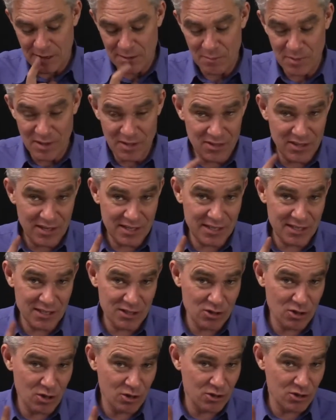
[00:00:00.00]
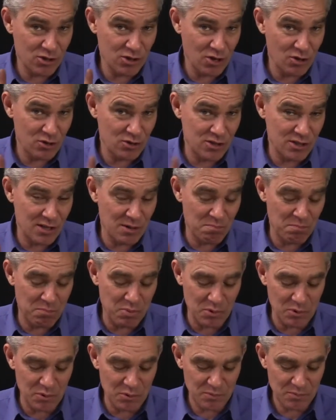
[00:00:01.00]
But this is not so
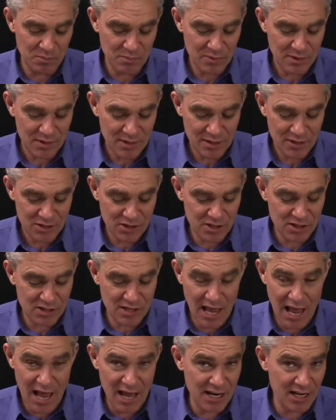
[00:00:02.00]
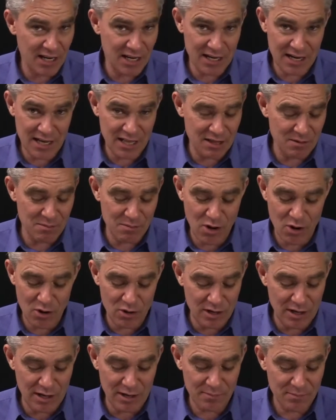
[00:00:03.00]
simple. Just adding another
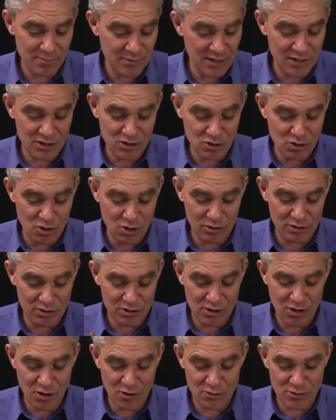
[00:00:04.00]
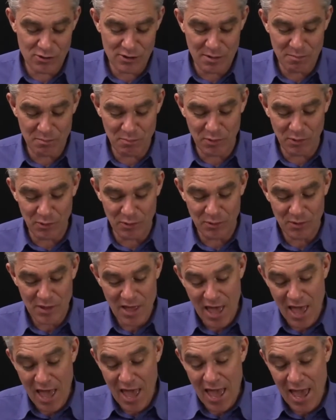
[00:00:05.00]
motor is not so simple.
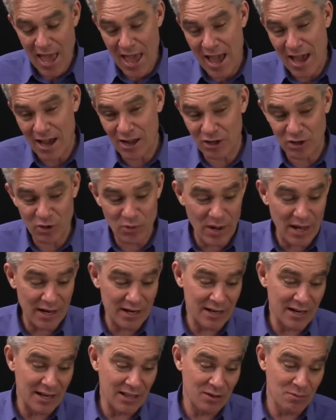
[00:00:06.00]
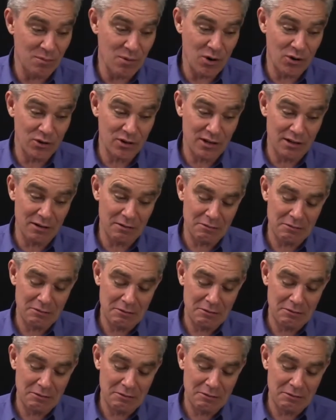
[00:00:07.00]
How do you add another motor?